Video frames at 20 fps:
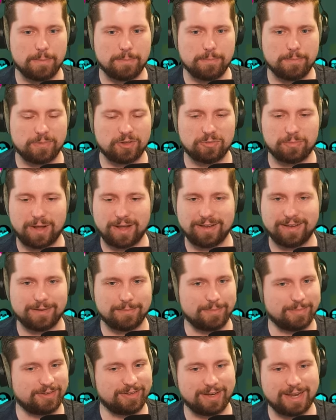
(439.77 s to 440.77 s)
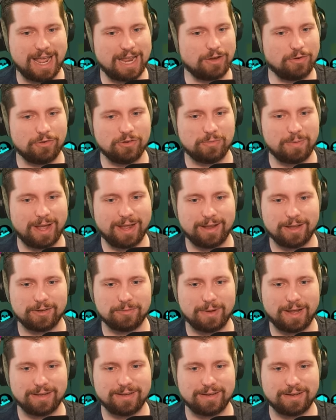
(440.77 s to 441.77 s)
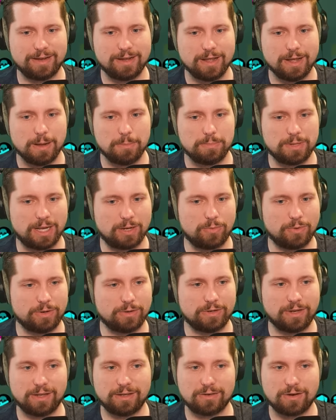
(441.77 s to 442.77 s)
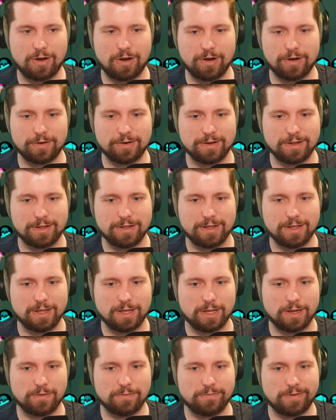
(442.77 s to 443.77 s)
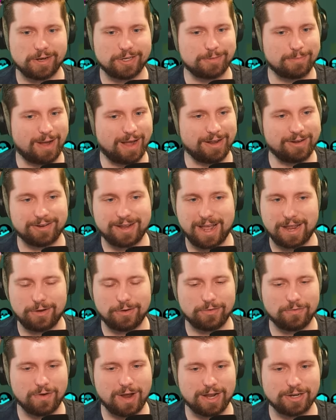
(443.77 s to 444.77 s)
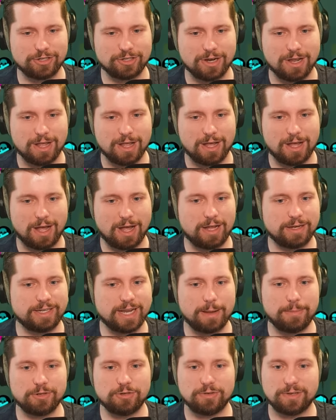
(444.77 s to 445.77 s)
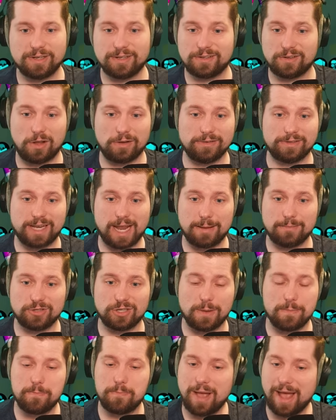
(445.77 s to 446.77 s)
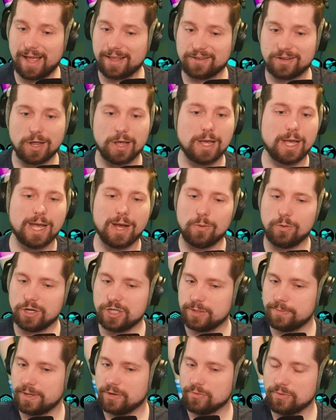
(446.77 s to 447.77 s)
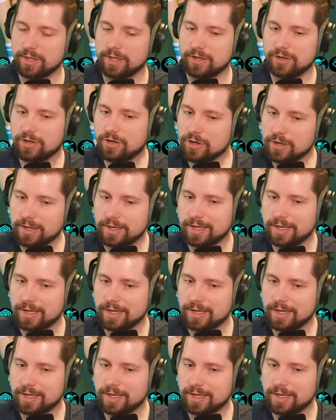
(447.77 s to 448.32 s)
spicy, so you can't use spicy, Black Widow Dust Guard, fresh miner, can't use fresh, damage resist, salt damage at best, which would be really good,